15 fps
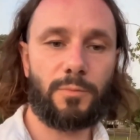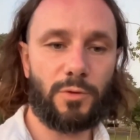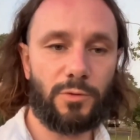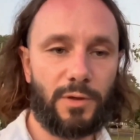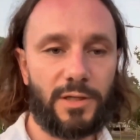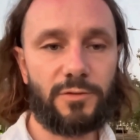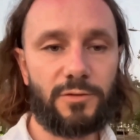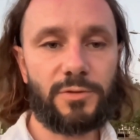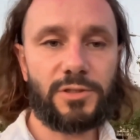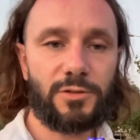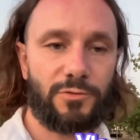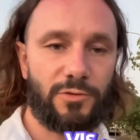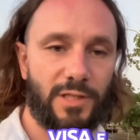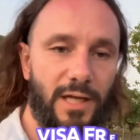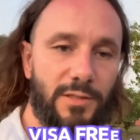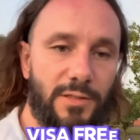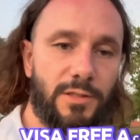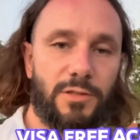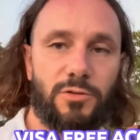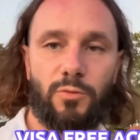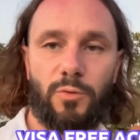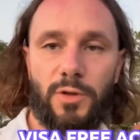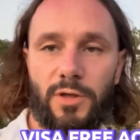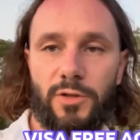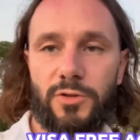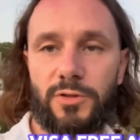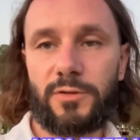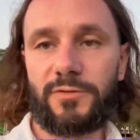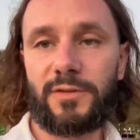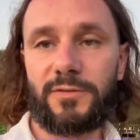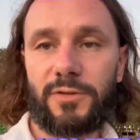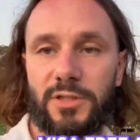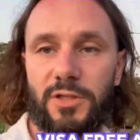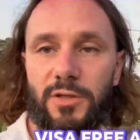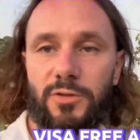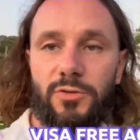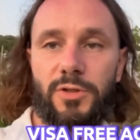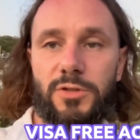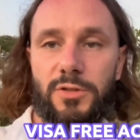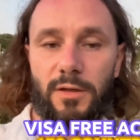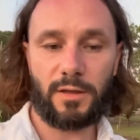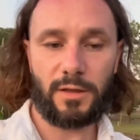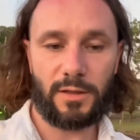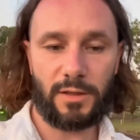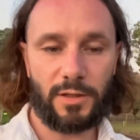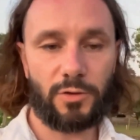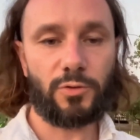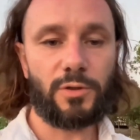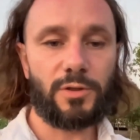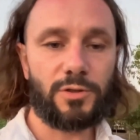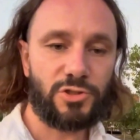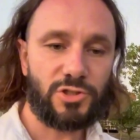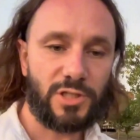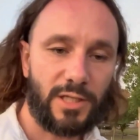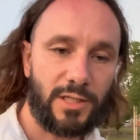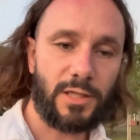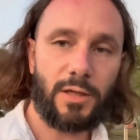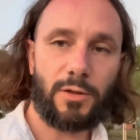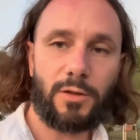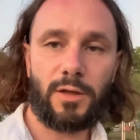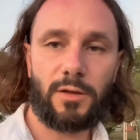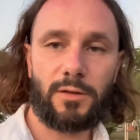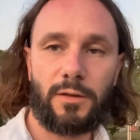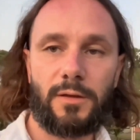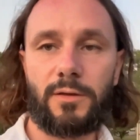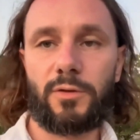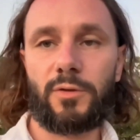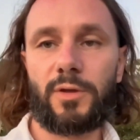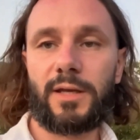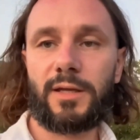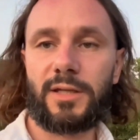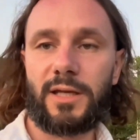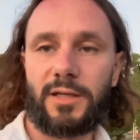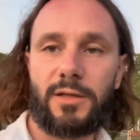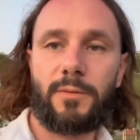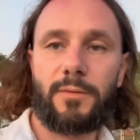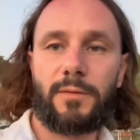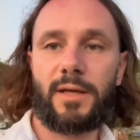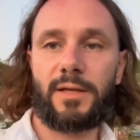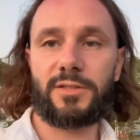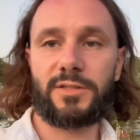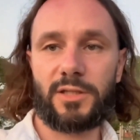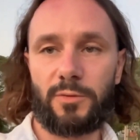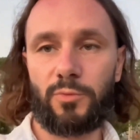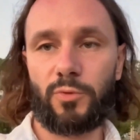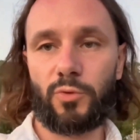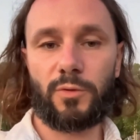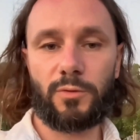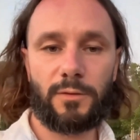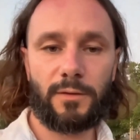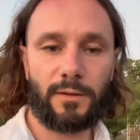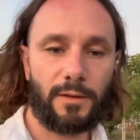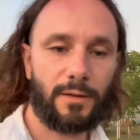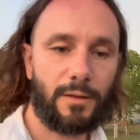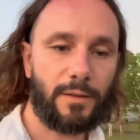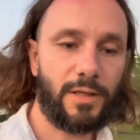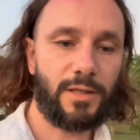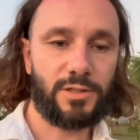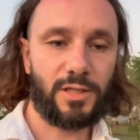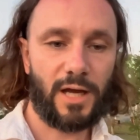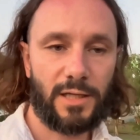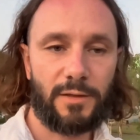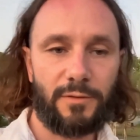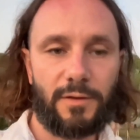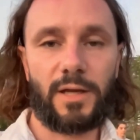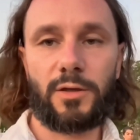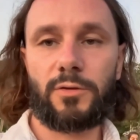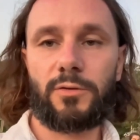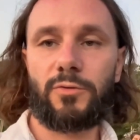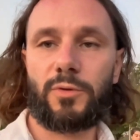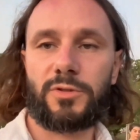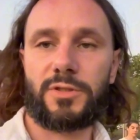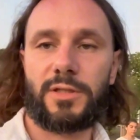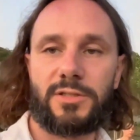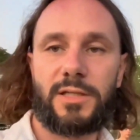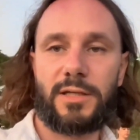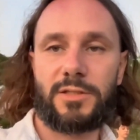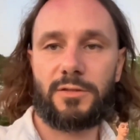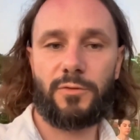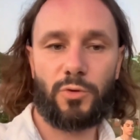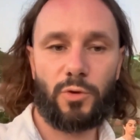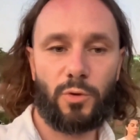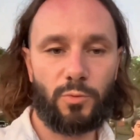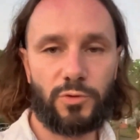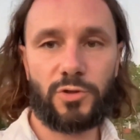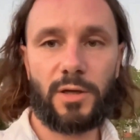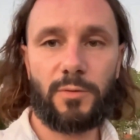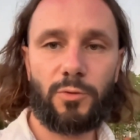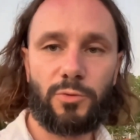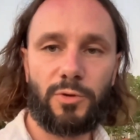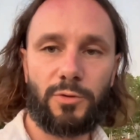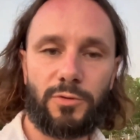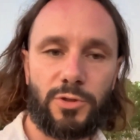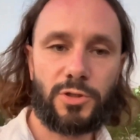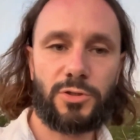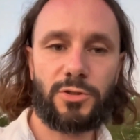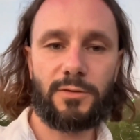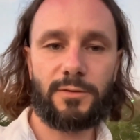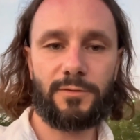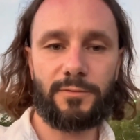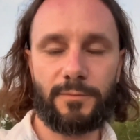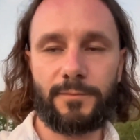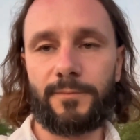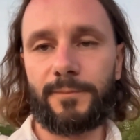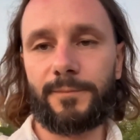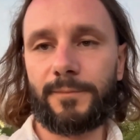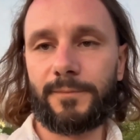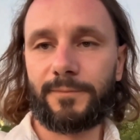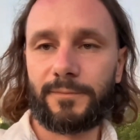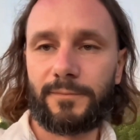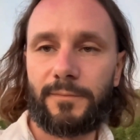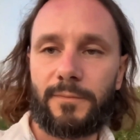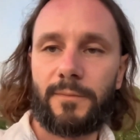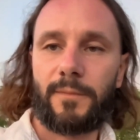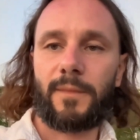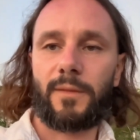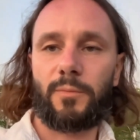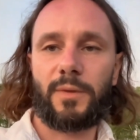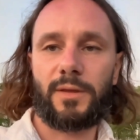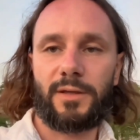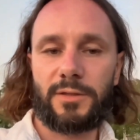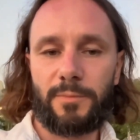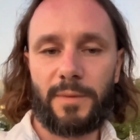provides visa-free access to 150 countries, including the Schengen area, United Kingdom, and Singapore. It is highly valued for its extensive global travel privileges. With this